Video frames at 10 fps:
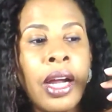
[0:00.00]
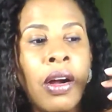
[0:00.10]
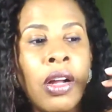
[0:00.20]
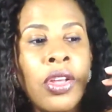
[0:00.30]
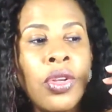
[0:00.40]

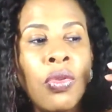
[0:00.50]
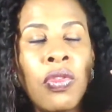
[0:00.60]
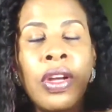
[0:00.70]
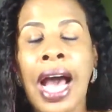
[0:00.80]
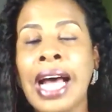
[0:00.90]
You've
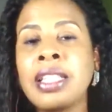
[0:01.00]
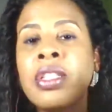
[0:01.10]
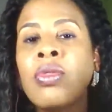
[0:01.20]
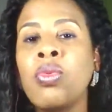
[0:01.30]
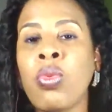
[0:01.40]
got to
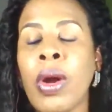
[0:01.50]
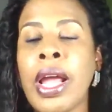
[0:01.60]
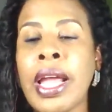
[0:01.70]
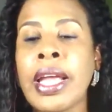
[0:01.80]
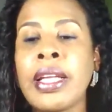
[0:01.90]

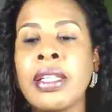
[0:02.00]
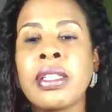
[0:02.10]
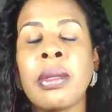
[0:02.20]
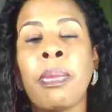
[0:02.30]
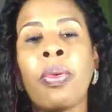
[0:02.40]
raise the
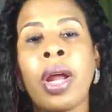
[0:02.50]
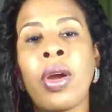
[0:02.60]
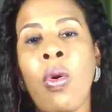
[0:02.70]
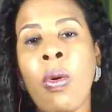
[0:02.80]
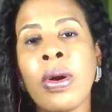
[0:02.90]

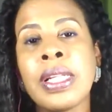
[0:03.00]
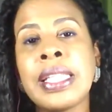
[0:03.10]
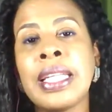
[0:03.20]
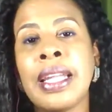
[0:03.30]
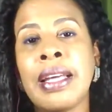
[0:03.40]
priority
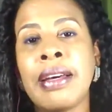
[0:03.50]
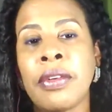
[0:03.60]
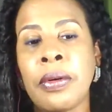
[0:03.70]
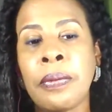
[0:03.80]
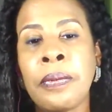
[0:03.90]

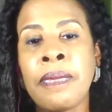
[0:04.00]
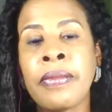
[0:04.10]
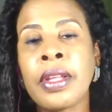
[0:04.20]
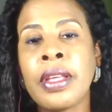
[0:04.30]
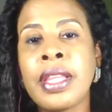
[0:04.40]
level
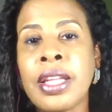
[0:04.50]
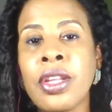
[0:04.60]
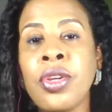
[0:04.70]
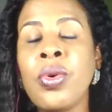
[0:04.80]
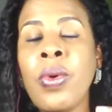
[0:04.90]
that
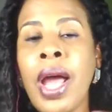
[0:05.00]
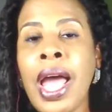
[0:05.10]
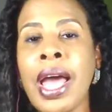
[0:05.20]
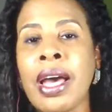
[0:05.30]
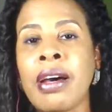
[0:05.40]
you
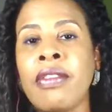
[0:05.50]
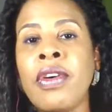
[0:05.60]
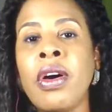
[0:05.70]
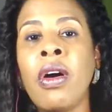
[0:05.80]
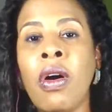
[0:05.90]
have
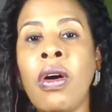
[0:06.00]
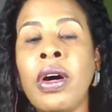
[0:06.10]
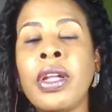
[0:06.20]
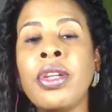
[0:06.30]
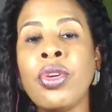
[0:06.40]

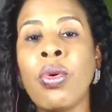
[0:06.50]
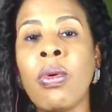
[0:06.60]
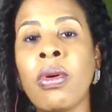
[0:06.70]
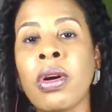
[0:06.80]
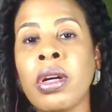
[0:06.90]
on
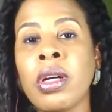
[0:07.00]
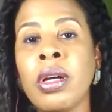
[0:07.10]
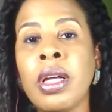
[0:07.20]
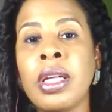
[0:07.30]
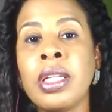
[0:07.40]
your
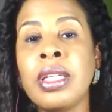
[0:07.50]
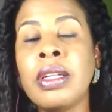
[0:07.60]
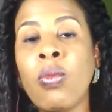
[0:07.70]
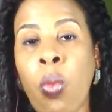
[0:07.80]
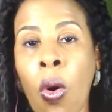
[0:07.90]

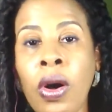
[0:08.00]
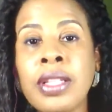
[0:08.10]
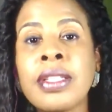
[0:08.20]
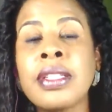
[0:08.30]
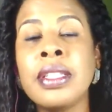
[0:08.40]

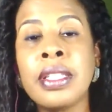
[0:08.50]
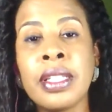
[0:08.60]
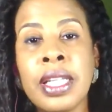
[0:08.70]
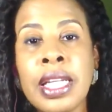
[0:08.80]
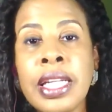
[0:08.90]
wants,
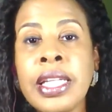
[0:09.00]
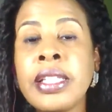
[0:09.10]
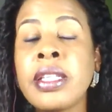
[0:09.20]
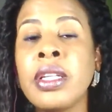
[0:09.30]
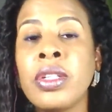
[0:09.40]
needs,
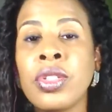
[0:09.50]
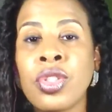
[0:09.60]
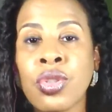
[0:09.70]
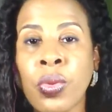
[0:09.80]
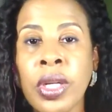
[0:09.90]

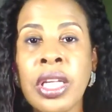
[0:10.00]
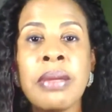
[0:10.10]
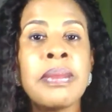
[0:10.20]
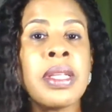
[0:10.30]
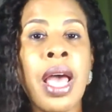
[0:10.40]

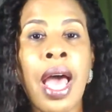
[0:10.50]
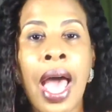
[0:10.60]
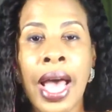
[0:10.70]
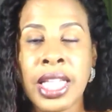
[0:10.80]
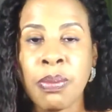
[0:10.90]
dreams,
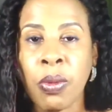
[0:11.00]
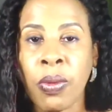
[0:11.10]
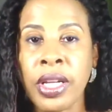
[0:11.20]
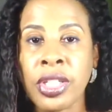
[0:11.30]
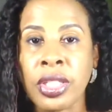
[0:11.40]

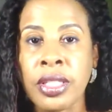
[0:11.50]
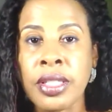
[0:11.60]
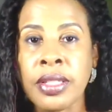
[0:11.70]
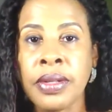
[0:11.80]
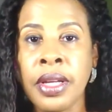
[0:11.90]
aspirations.
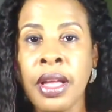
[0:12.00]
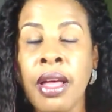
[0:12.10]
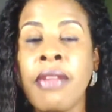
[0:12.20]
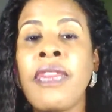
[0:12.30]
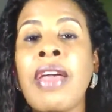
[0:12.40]

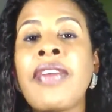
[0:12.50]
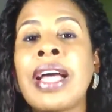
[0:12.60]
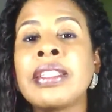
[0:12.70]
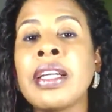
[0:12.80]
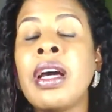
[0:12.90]
They've got
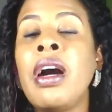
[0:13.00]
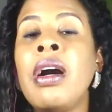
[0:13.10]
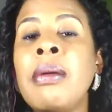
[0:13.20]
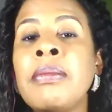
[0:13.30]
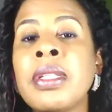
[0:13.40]
to
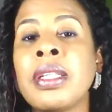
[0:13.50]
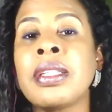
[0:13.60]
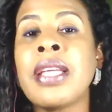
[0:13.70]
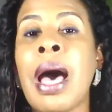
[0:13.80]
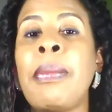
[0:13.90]
come to the
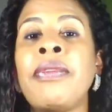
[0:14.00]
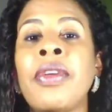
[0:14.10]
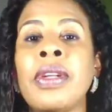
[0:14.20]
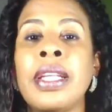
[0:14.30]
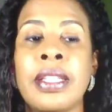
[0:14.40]
top of your
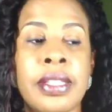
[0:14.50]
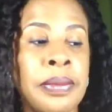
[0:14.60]
list.